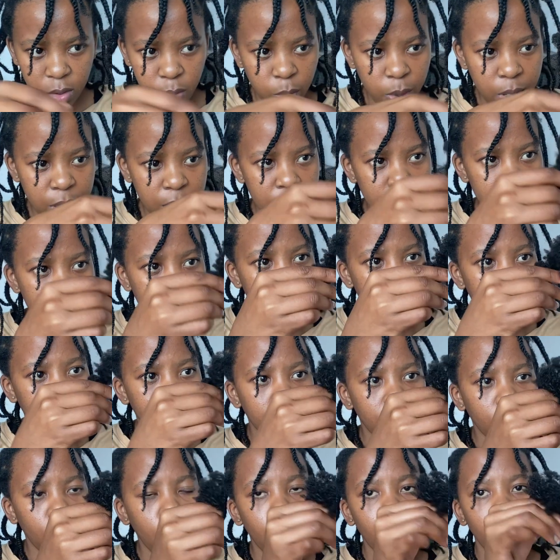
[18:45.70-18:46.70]
with a
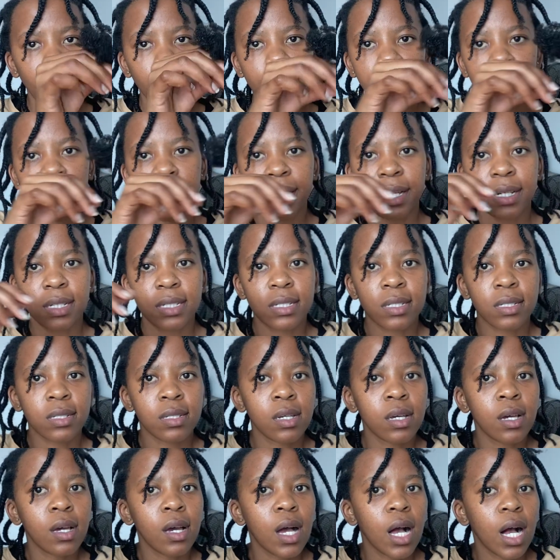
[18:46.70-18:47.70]
comb yet.
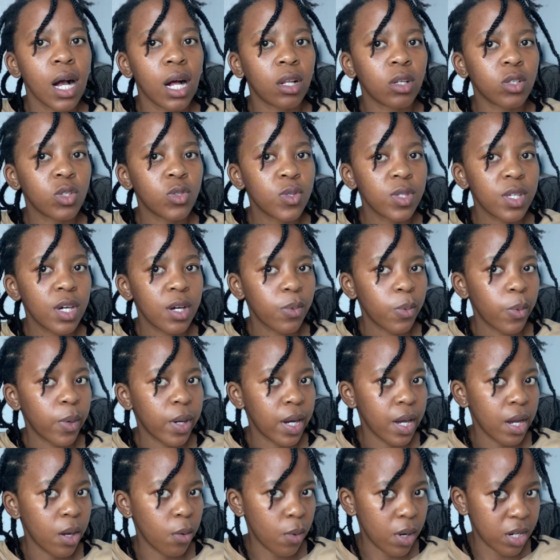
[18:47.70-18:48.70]
I'll do that when
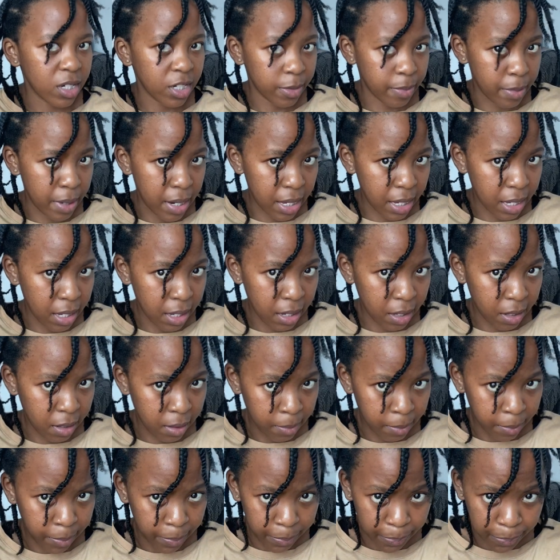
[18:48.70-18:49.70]
I wash my hair.
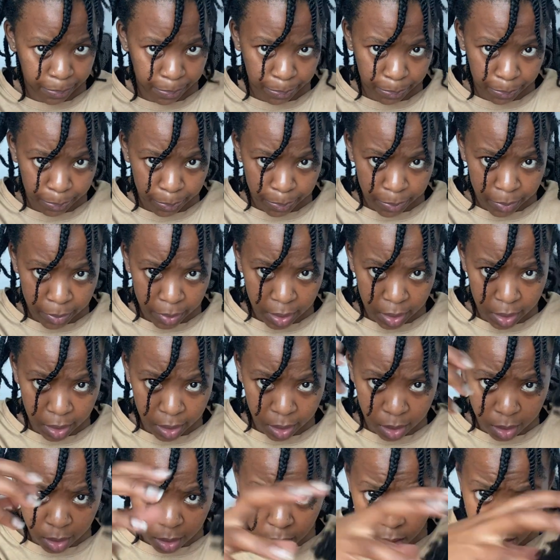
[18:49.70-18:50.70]
Yeah,
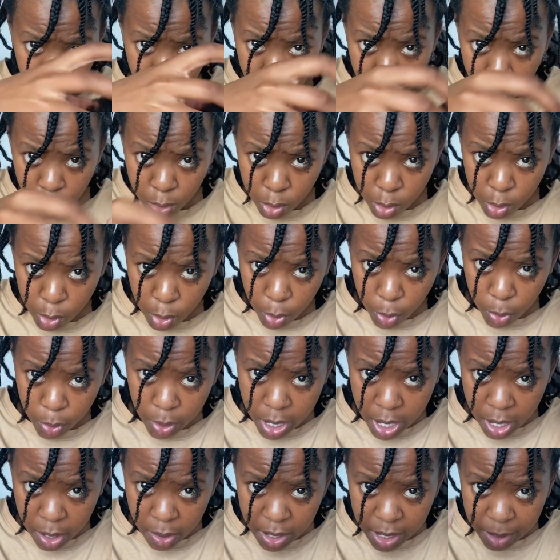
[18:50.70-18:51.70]
so
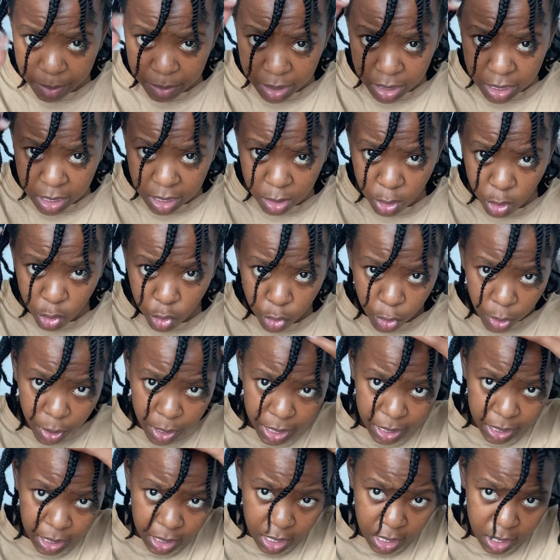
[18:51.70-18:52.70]
now let me just
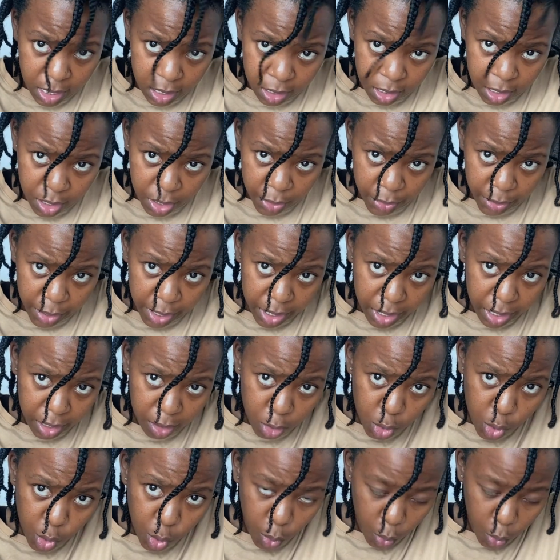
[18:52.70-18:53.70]
join these 3 into